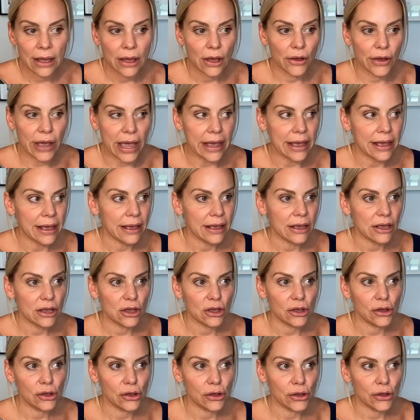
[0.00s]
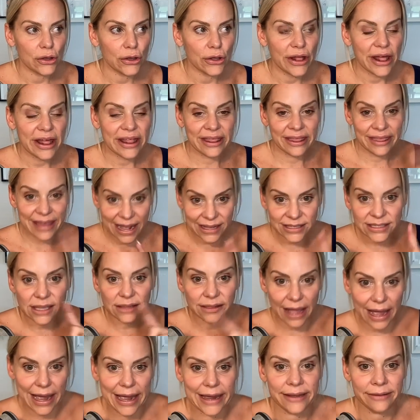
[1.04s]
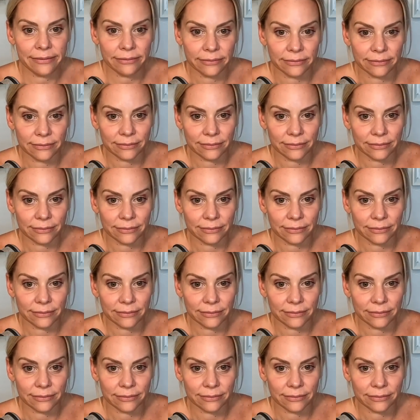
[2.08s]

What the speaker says: Okay. That's a lie.